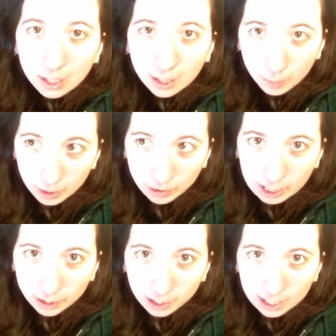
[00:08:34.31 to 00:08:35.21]
Let me
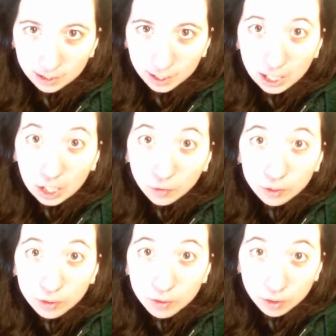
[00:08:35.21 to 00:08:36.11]
reiterate that.
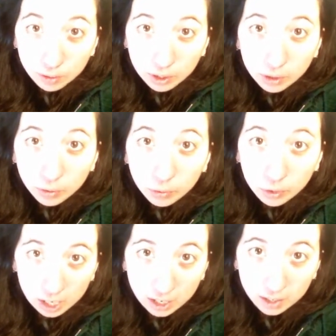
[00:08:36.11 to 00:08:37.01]
If you do it
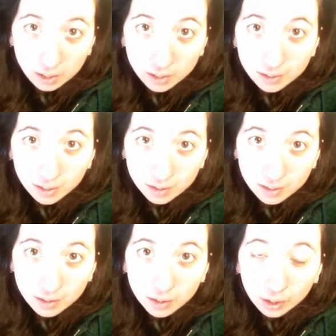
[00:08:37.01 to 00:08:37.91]
right, it
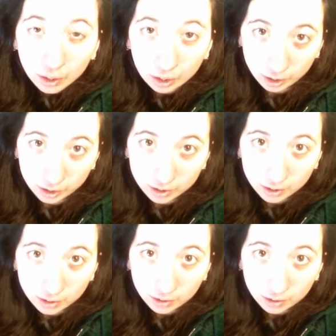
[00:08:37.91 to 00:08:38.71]
doesn't hurt.